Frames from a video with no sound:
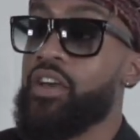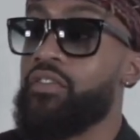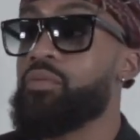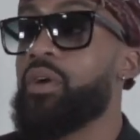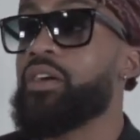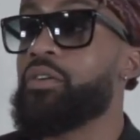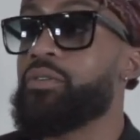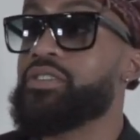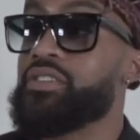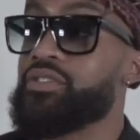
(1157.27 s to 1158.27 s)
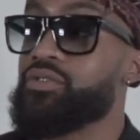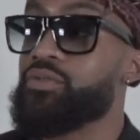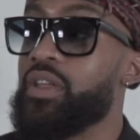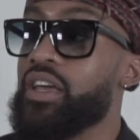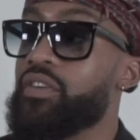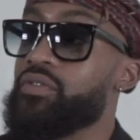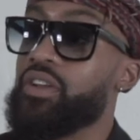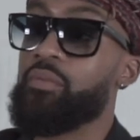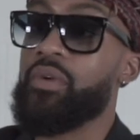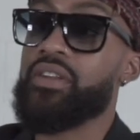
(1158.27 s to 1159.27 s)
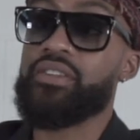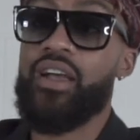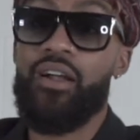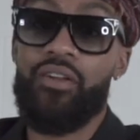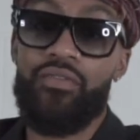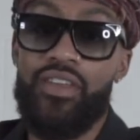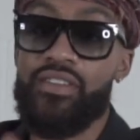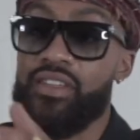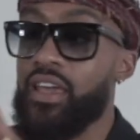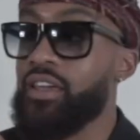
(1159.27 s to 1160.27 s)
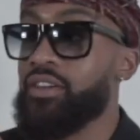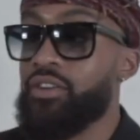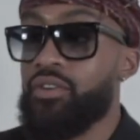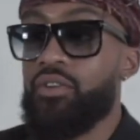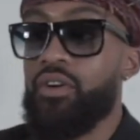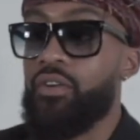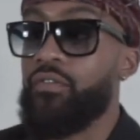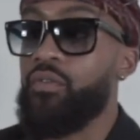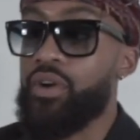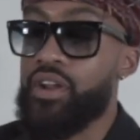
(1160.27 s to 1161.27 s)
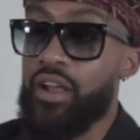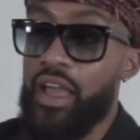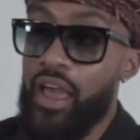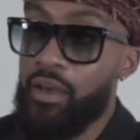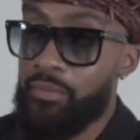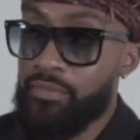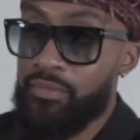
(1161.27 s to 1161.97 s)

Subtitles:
If anybody notices too, like if you look at my discography, it's like a 4 year gap